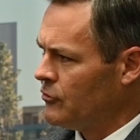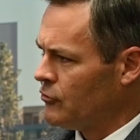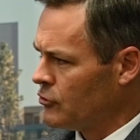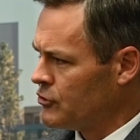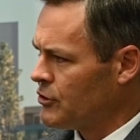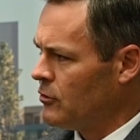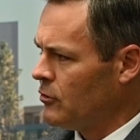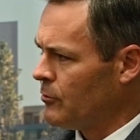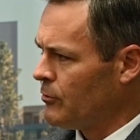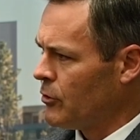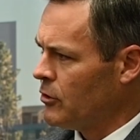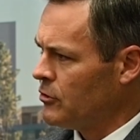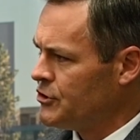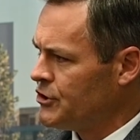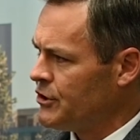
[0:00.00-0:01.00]
surgical
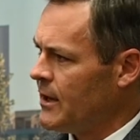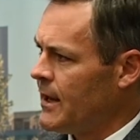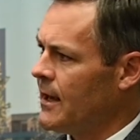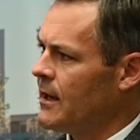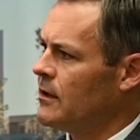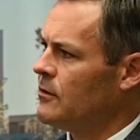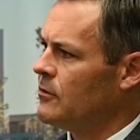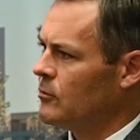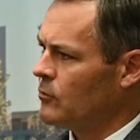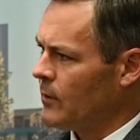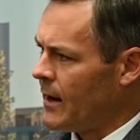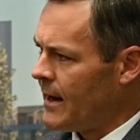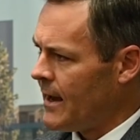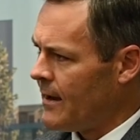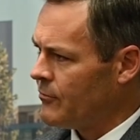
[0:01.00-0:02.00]
approach and
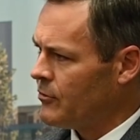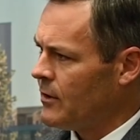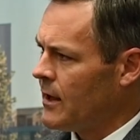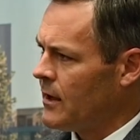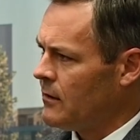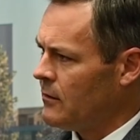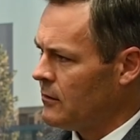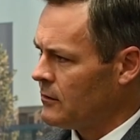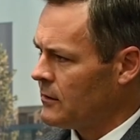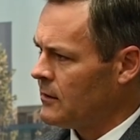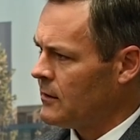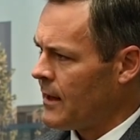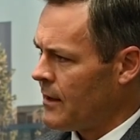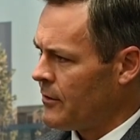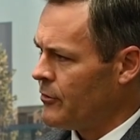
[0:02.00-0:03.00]
right after that, a
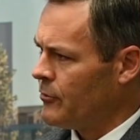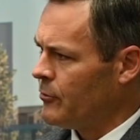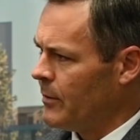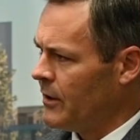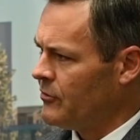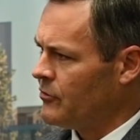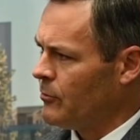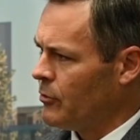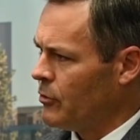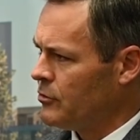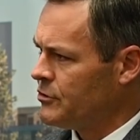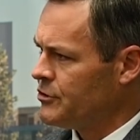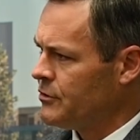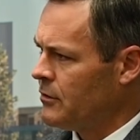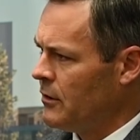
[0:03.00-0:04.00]
catheter-based
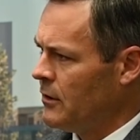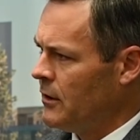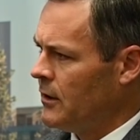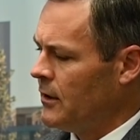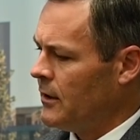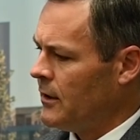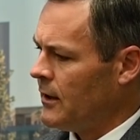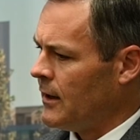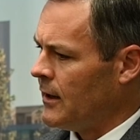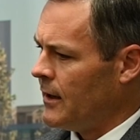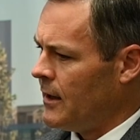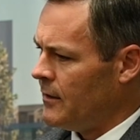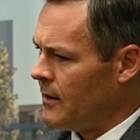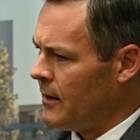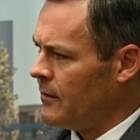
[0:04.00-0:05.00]
approach, uh,
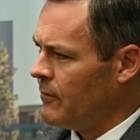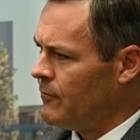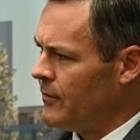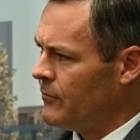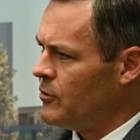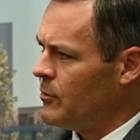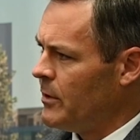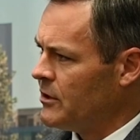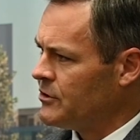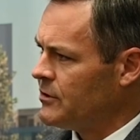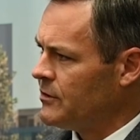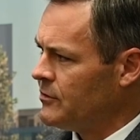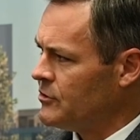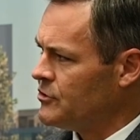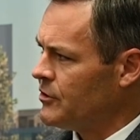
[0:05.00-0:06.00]
and then fifty
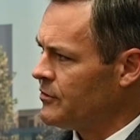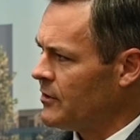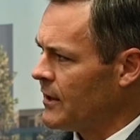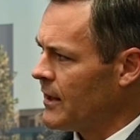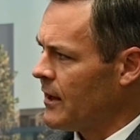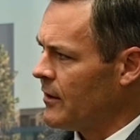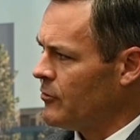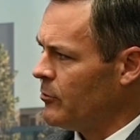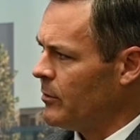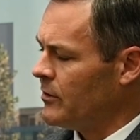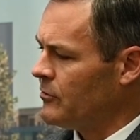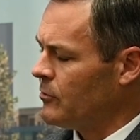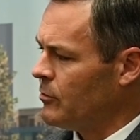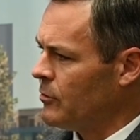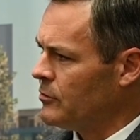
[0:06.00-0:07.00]
patients to just the
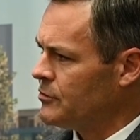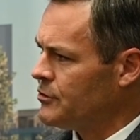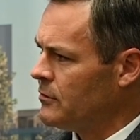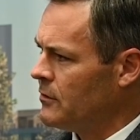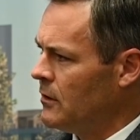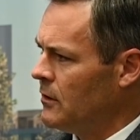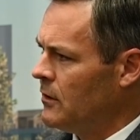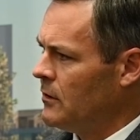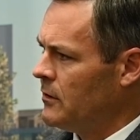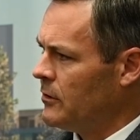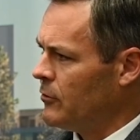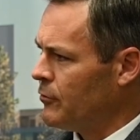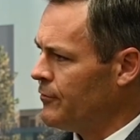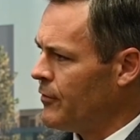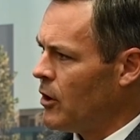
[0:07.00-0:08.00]
catheter-based approach.
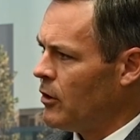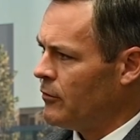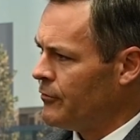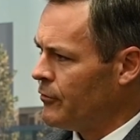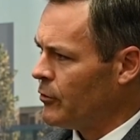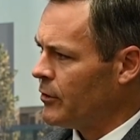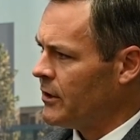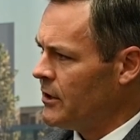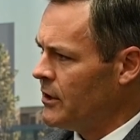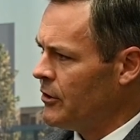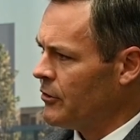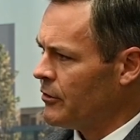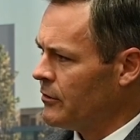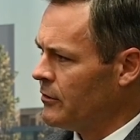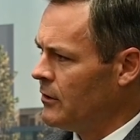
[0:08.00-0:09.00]
They were followed for a
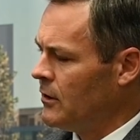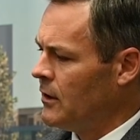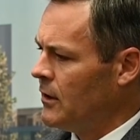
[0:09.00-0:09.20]
year,